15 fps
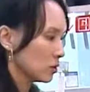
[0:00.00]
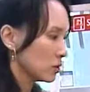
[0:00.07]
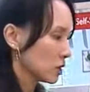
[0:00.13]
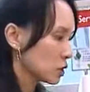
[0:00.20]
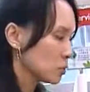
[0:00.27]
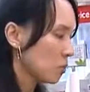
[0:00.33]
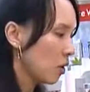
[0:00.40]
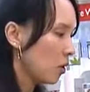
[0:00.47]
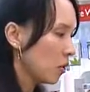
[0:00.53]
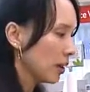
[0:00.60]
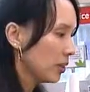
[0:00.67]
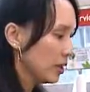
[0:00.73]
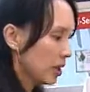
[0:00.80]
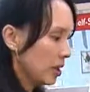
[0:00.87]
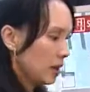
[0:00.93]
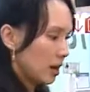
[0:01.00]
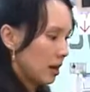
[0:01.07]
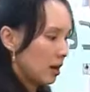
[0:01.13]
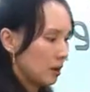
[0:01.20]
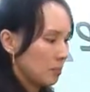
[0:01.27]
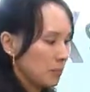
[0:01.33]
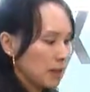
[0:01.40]
the small one.
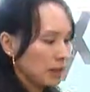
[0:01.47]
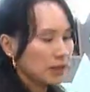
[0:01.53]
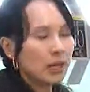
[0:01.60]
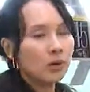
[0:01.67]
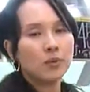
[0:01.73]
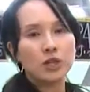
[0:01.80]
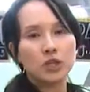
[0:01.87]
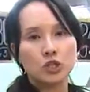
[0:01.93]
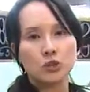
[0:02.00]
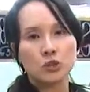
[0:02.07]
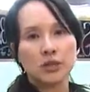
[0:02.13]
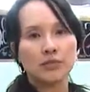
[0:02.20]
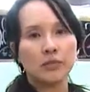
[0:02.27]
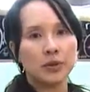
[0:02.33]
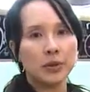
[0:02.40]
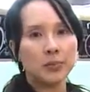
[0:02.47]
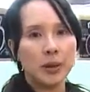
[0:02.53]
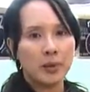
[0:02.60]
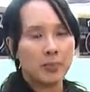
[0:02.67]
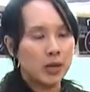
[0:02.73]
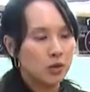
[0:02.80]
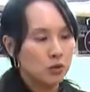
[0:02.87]
Main thing when choosing for the
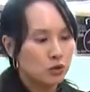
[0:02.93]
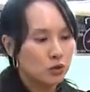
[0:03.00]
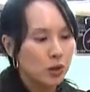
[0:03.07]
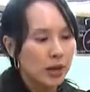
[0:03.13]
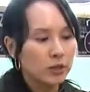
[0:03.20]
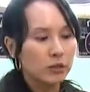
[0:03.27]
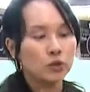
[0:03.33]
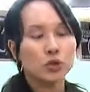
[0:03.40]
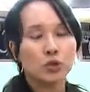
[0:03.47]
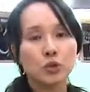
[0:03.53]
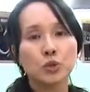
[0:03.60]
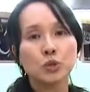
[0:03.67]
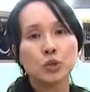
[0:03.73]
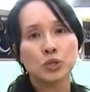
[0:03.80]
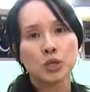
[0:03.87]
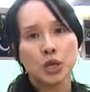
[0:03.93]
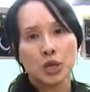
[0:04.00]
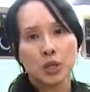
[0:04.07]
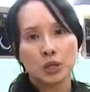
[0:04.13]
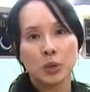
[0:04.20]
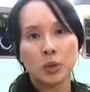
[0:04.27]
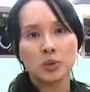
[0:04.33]
baby, you're trying to choose
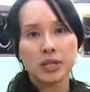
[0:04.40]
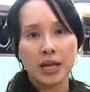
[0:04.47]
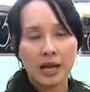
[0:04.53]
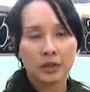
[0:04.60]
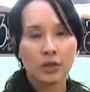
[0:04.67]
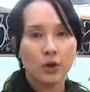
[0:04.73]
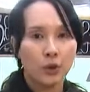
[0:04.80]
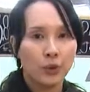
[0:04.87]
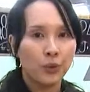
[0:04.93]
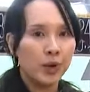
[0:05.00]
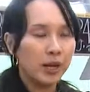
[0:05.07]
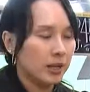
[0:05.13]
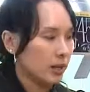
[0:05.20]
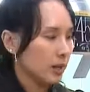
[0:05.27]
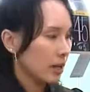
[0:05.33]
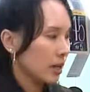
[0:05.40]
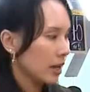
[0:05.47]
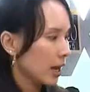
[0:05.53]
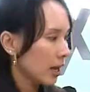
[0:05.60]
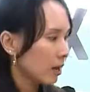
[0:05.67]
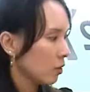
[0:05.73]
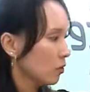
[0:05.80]
those that are not green.
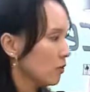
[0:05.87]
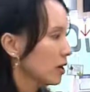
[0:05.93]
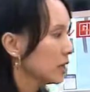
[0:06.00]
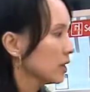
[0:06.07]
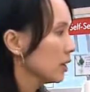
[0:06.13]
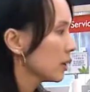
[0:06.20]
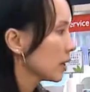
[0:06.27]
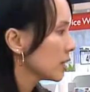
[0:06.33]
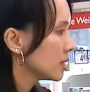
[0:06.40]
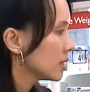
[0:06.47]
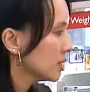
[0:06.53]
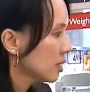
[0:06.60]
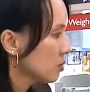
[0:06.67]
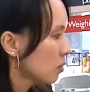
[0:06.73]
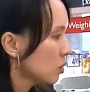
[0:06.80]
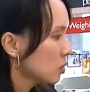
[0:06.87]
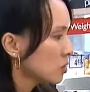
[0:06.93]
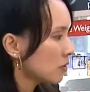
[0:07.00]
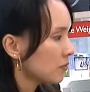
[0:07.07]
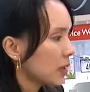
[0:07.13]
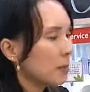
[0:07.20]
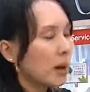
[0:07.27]
And over here you can see most
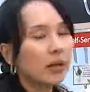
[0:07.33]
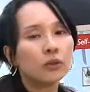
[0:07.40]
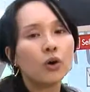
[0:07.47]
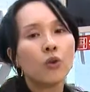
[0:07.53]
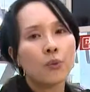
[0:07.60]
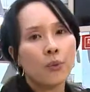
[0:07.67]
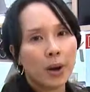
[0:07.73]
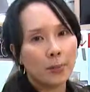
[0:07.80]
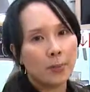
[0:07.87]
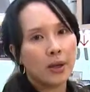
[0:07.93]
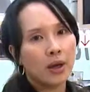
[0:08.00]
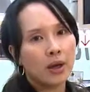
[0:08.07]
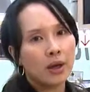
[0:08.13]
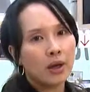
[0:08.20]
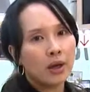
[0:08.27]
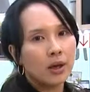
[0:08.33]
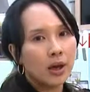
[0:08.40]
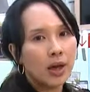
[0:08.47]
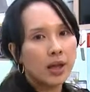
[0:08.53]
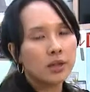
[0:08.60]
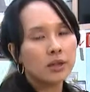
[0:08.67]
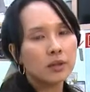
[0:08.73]
of them are not ripe.
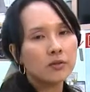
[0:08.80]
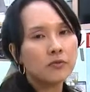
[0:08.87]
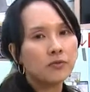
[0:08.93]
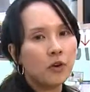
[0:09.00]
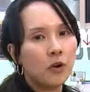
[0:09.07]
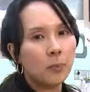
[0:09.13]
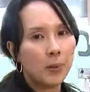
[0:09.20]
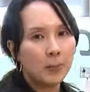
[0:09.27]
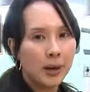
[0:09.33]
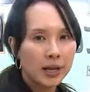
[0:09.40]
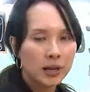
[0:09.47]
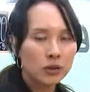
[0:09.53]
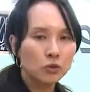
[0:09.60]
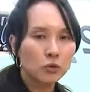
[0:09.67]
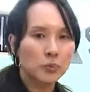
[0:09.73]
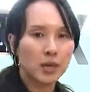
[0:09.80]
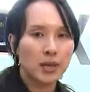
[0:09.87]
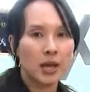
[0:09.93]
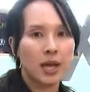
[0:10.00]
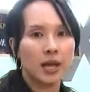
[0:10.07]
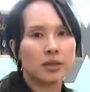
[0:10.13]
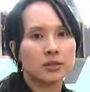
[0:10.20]
And for papaya to be
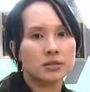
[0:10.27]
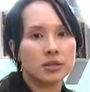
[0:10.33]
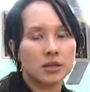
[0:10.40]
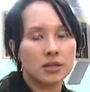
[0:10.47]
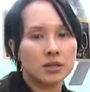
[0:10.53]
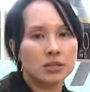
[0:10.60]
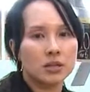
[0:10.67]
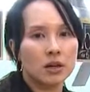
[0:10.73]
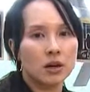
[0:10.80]
at its